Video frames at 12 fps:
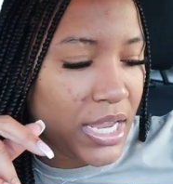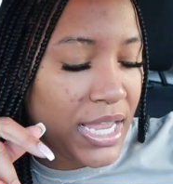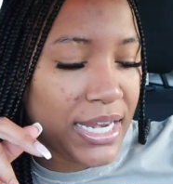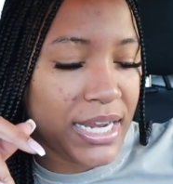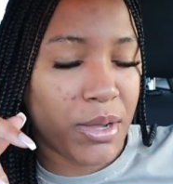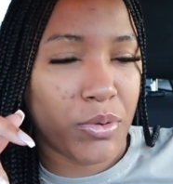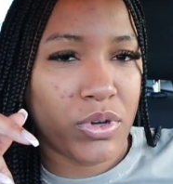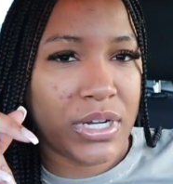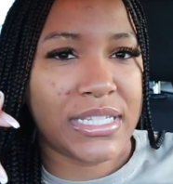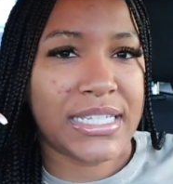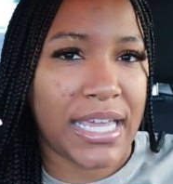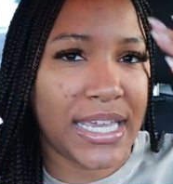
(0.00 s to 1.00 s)
And then I'm
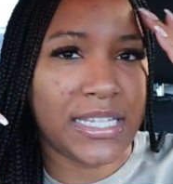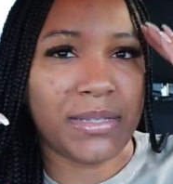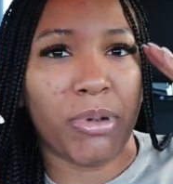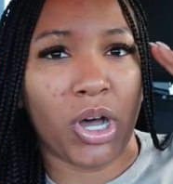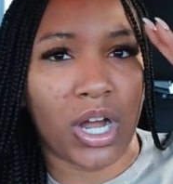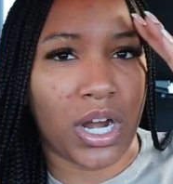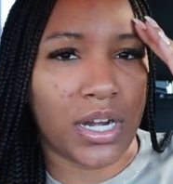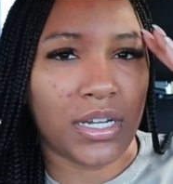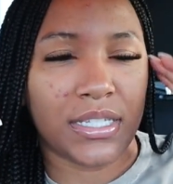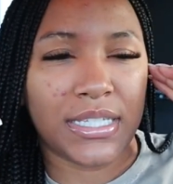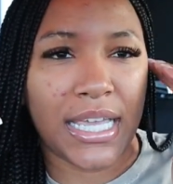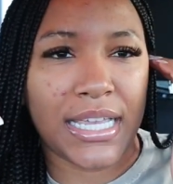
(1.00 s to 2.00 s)
going to Taste Bar
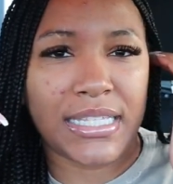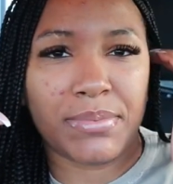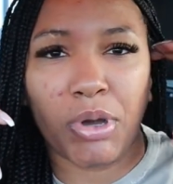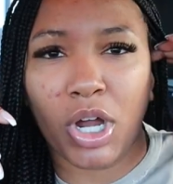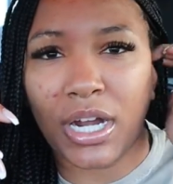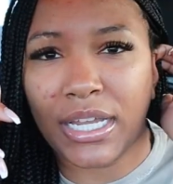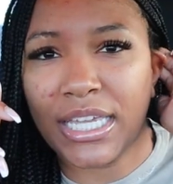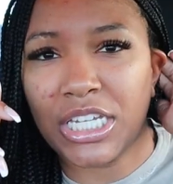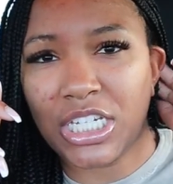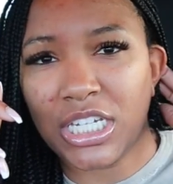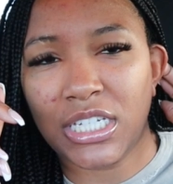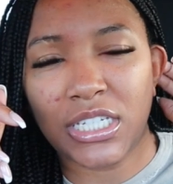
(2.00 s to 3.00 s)

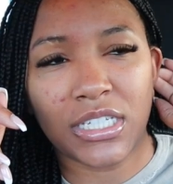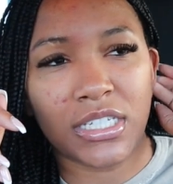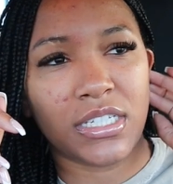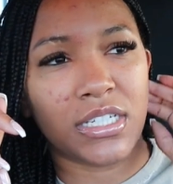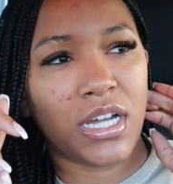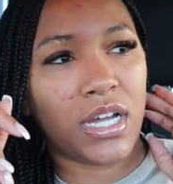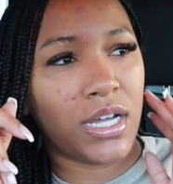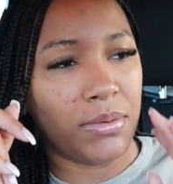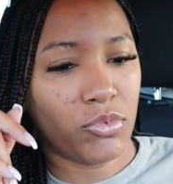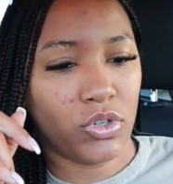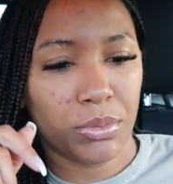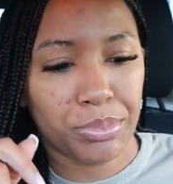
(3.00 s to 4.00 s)
Kitchen.
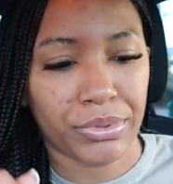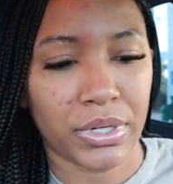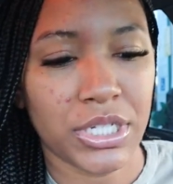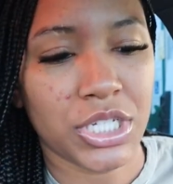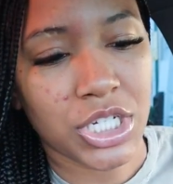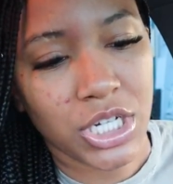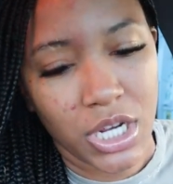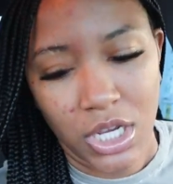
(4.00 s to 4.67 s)
I'm going to brunch.